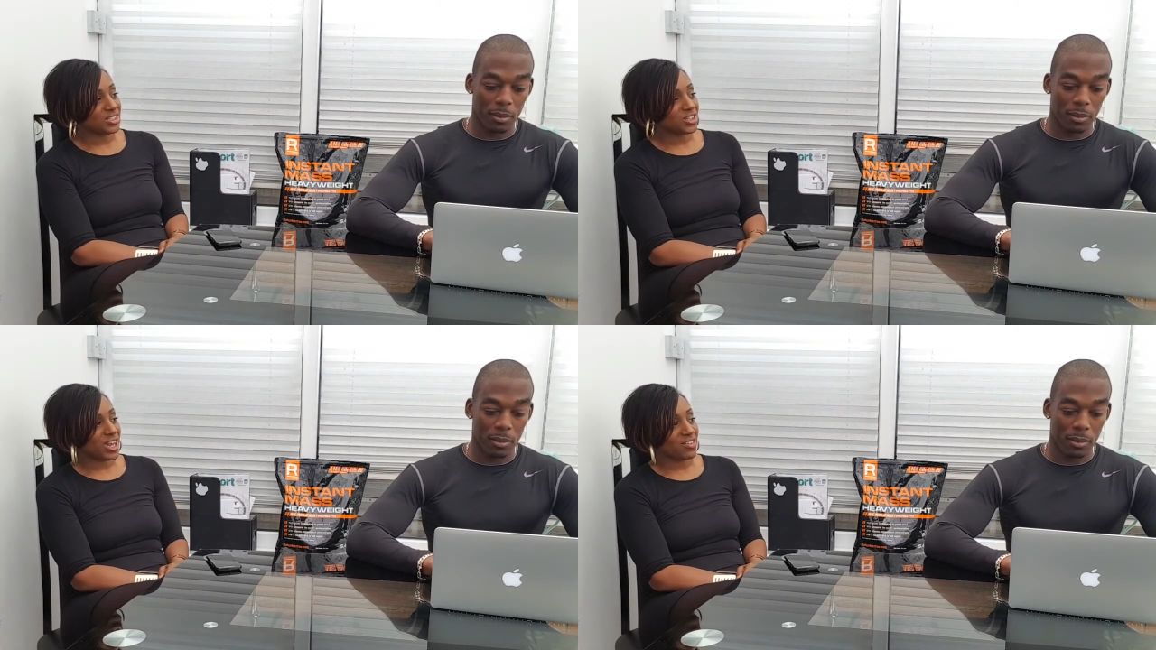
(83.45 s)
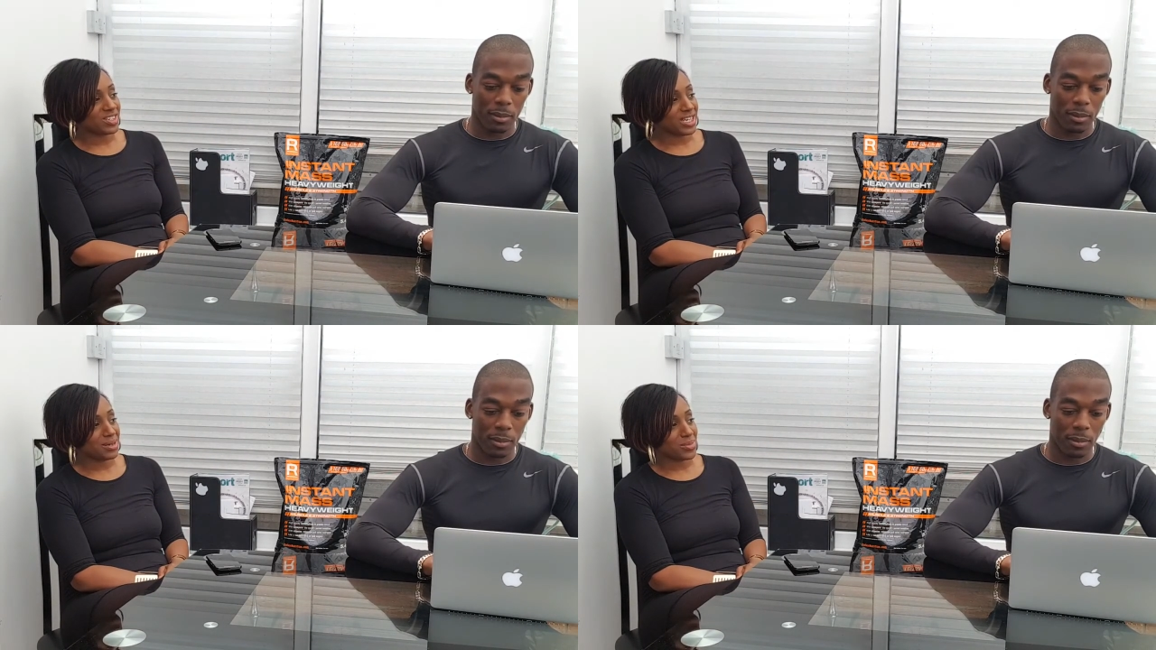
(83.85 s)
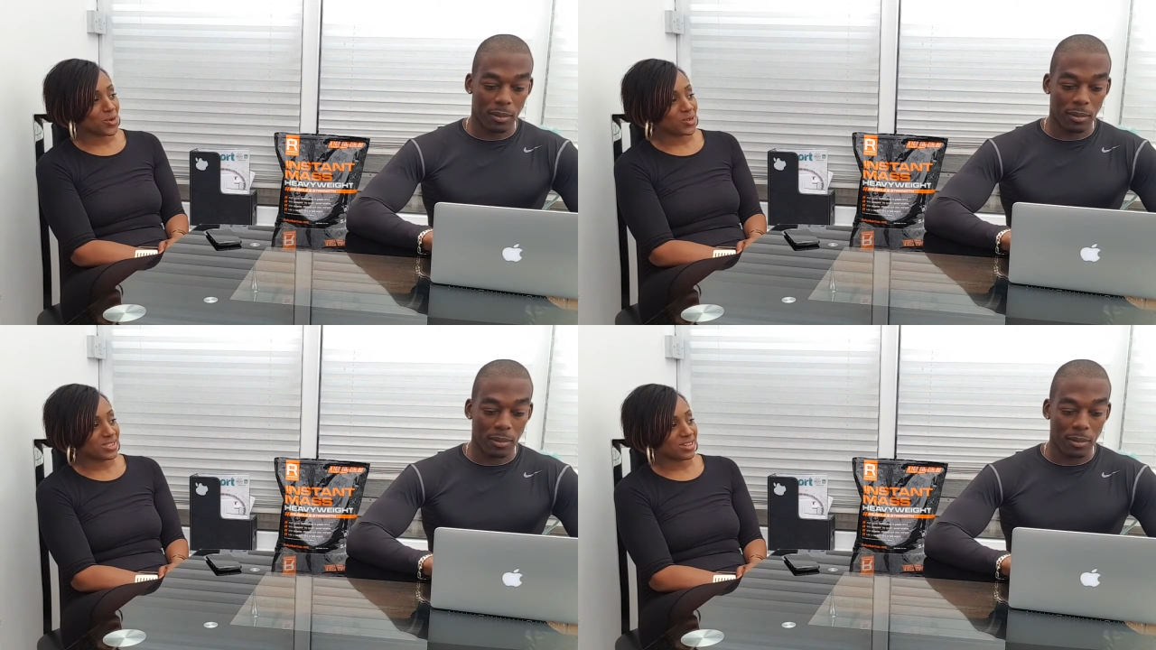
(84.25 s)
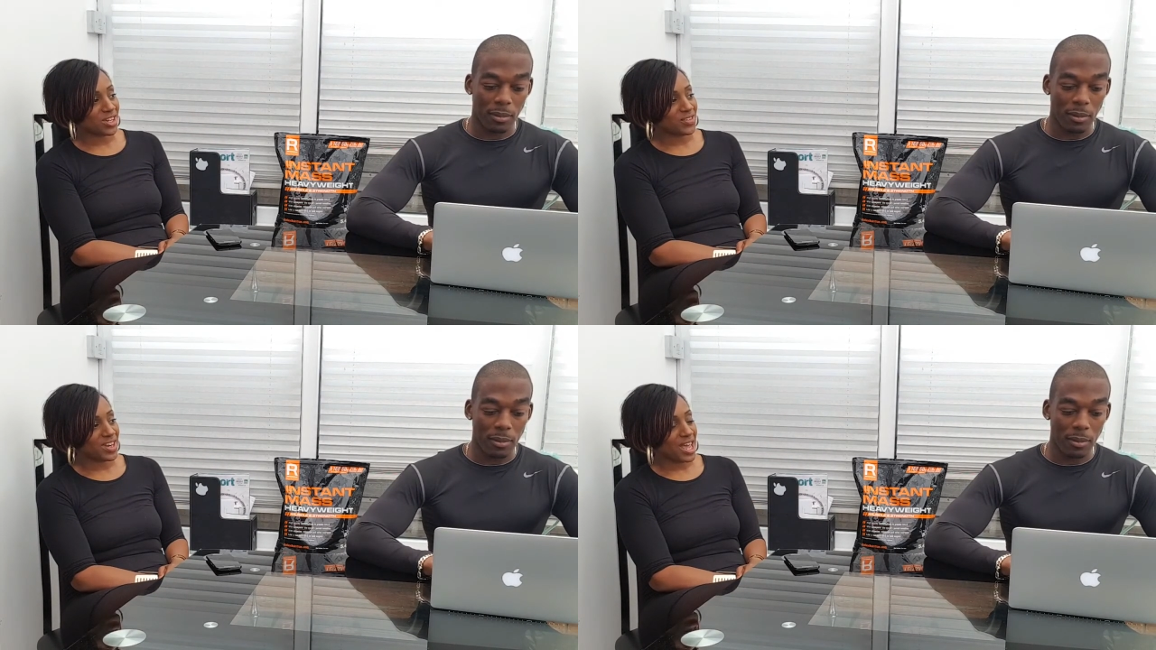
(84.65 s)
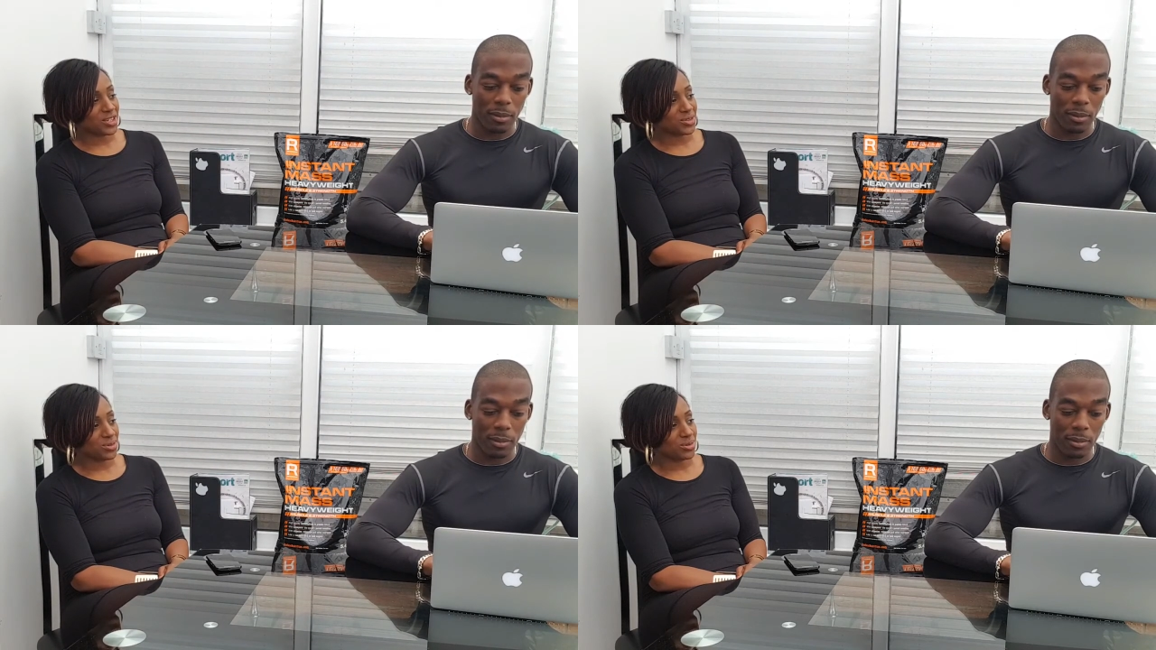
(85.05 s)
Speaker 1: You don't have to eat more. It's kind of a
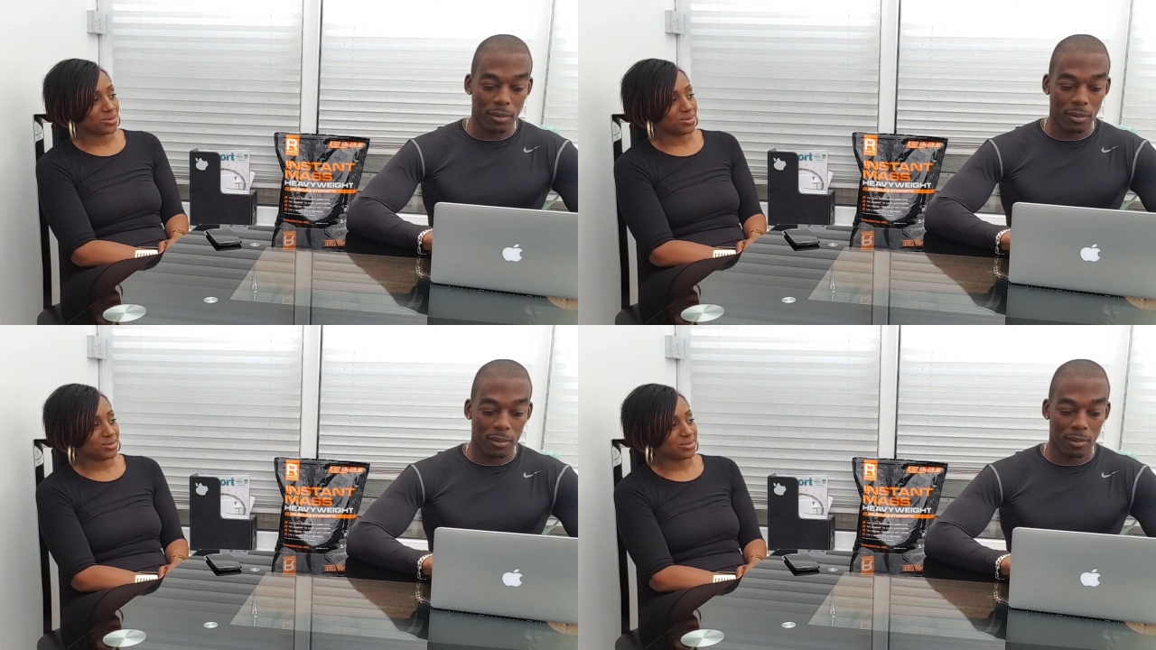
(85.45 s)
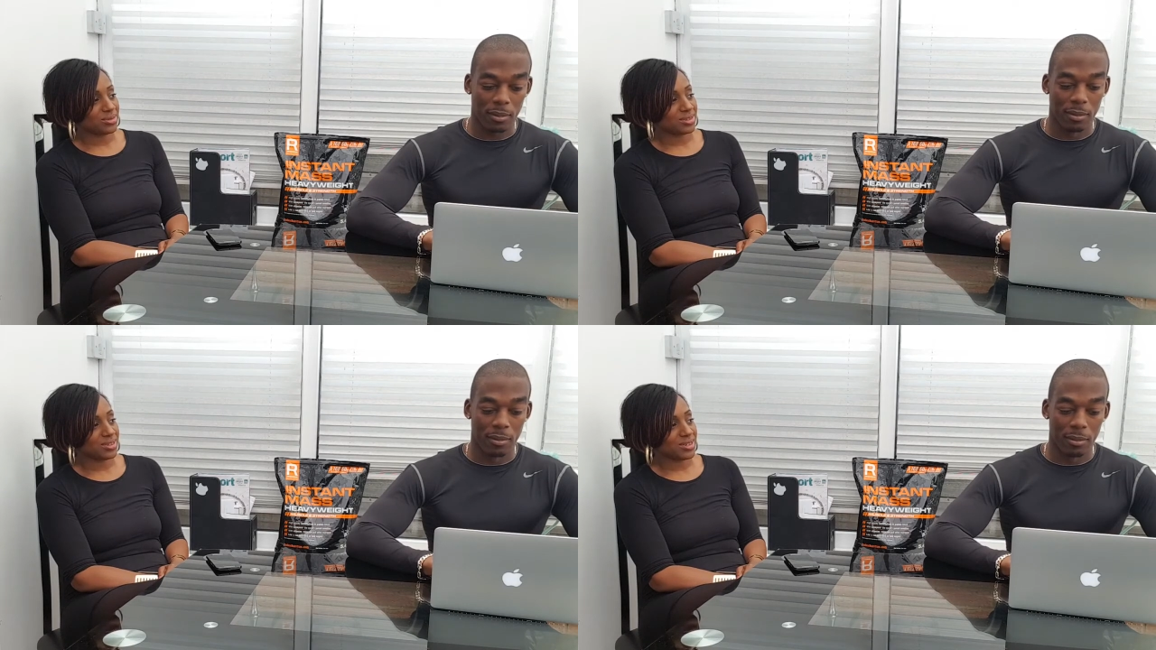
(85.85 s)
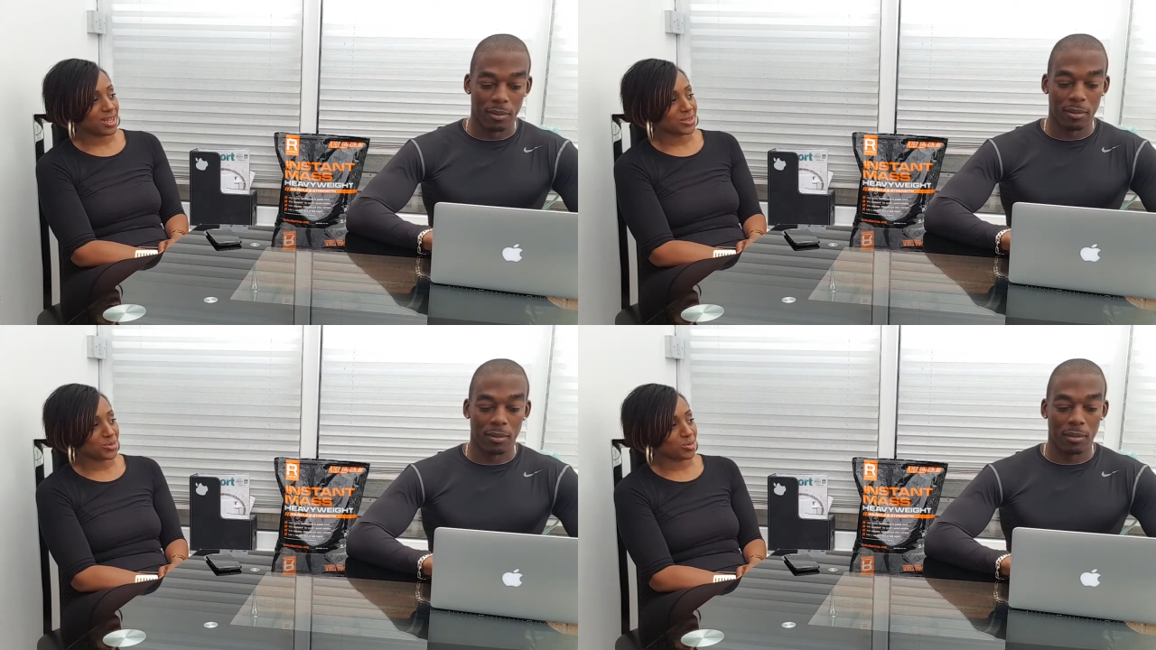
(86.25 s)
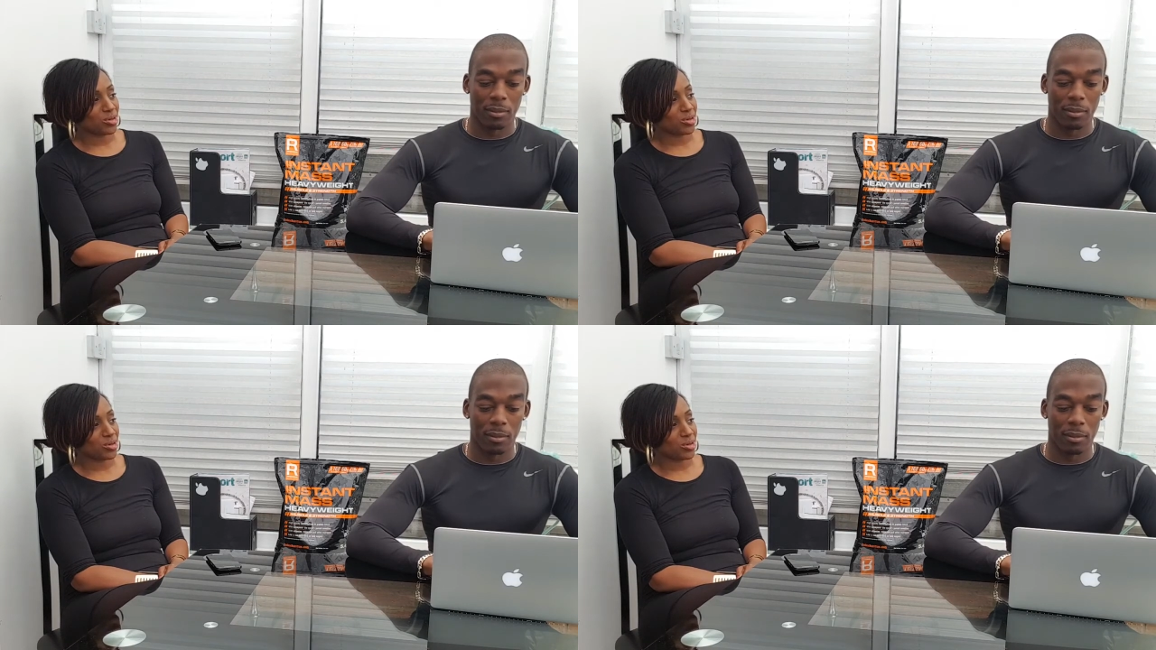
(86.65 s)
natural, natural